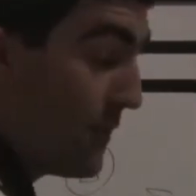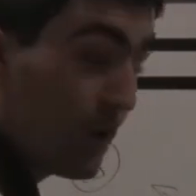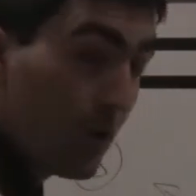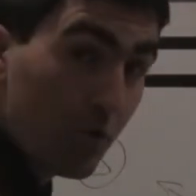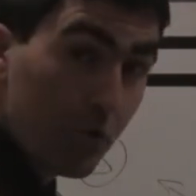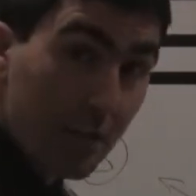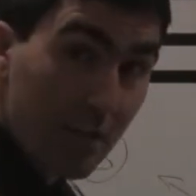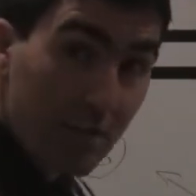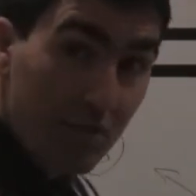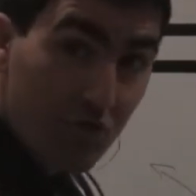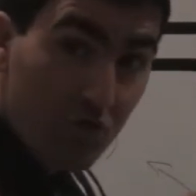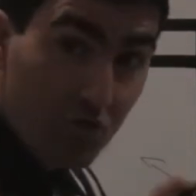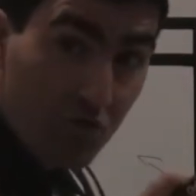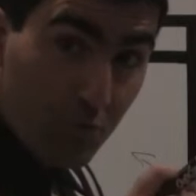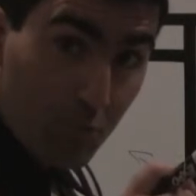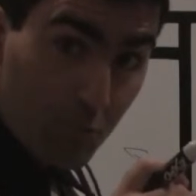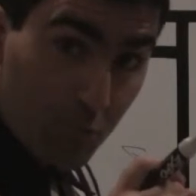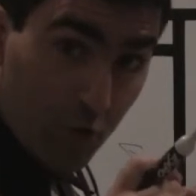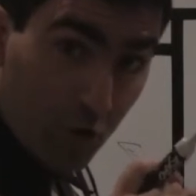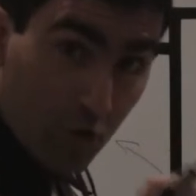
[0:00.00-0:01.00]
there's a
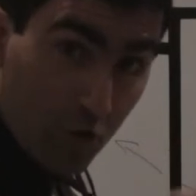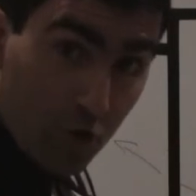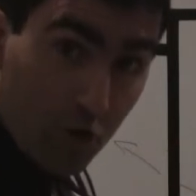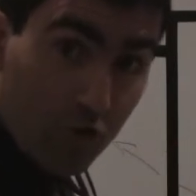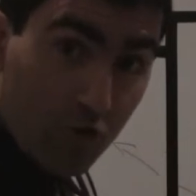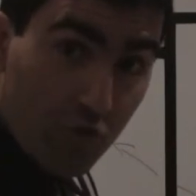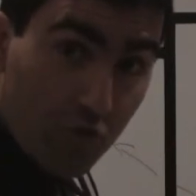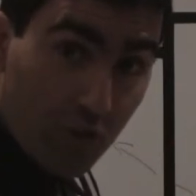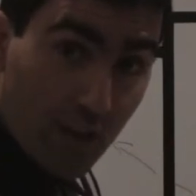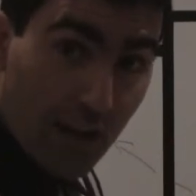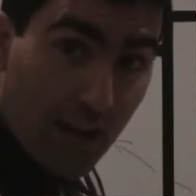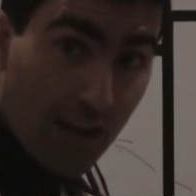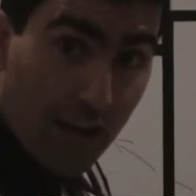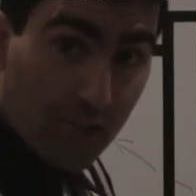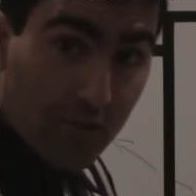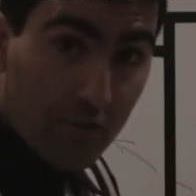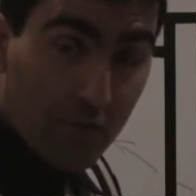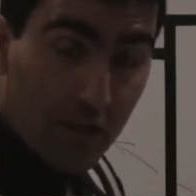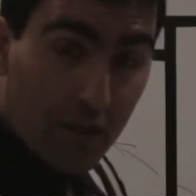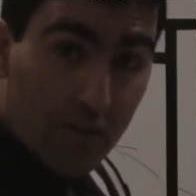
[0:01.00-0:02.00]
good
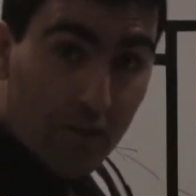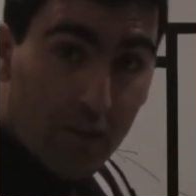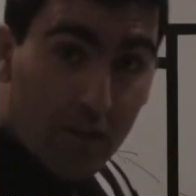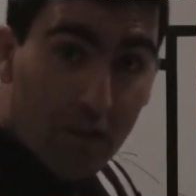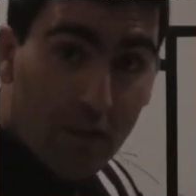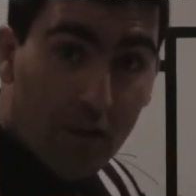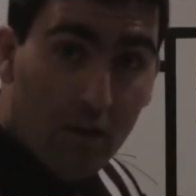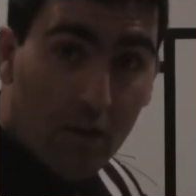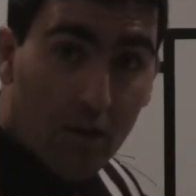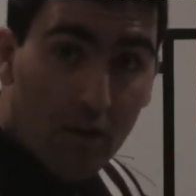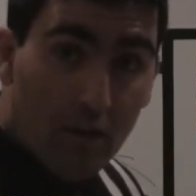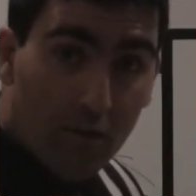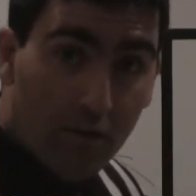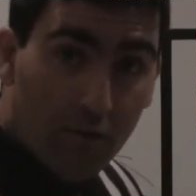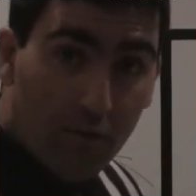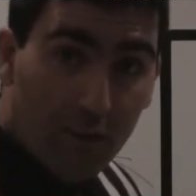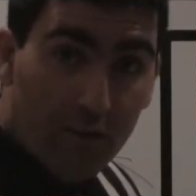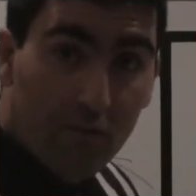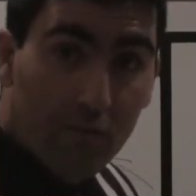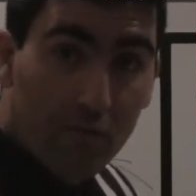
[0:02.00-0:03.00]
chance that the
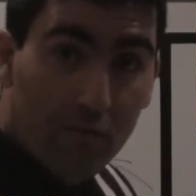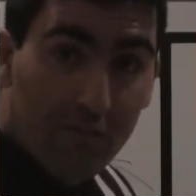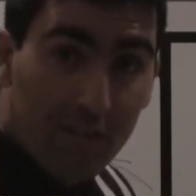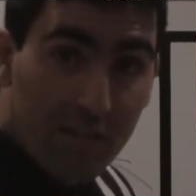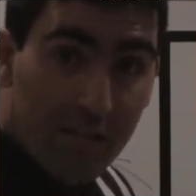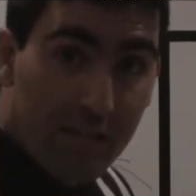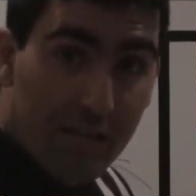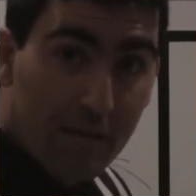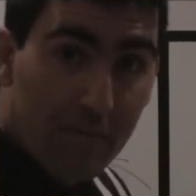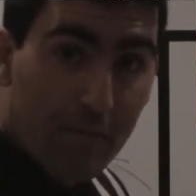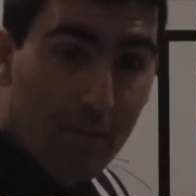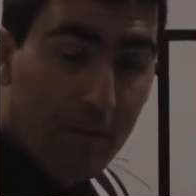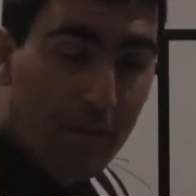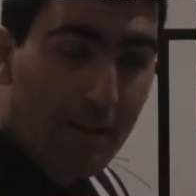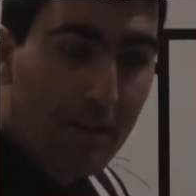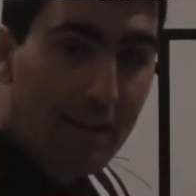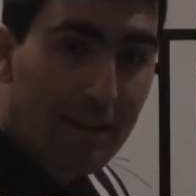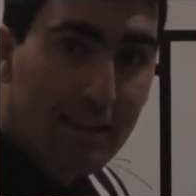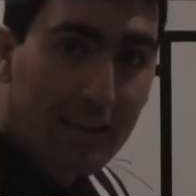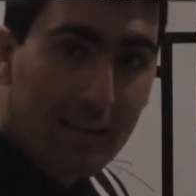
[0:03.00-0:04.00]
offensive team
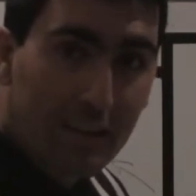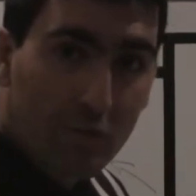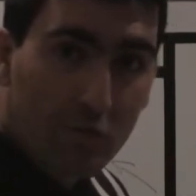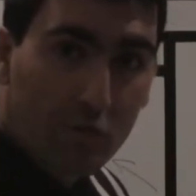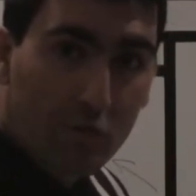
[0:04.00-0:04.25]
can